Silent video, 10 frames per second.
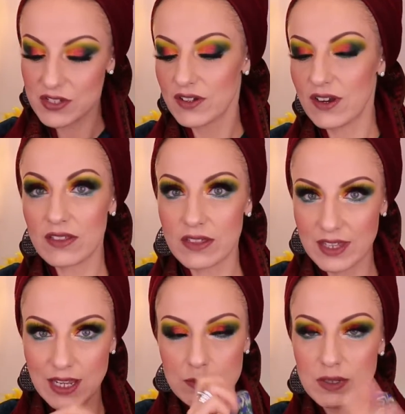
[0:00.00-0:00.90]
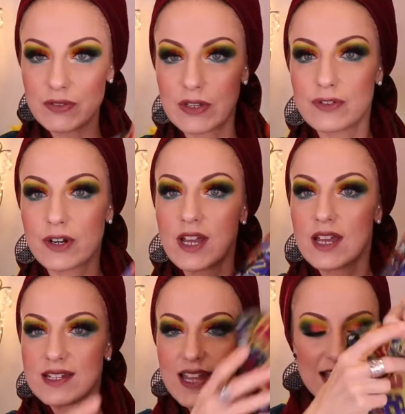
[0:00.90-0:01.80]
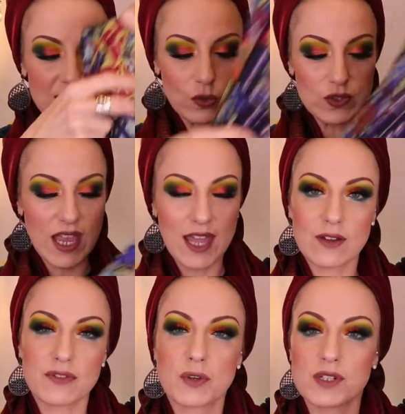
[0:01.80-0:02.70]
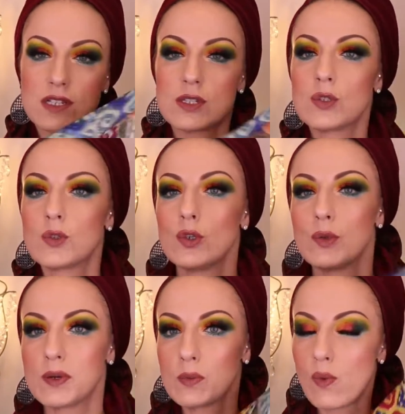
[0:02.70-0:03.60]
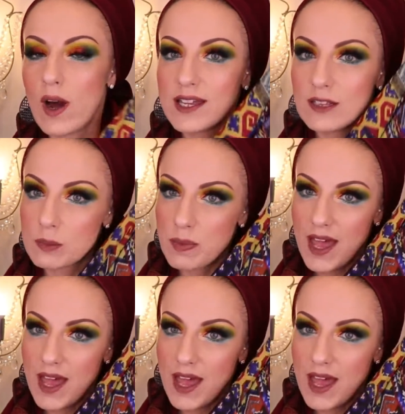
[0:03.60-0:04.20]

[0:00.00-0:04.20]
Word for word: That's another thing I'm living for. Tassels and of course a super wild